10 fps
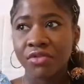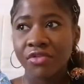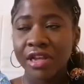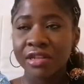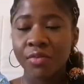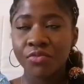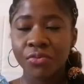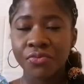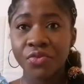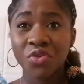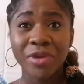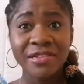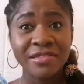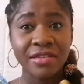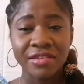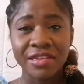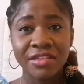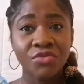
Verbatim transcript: They let them roam free. You might see deer.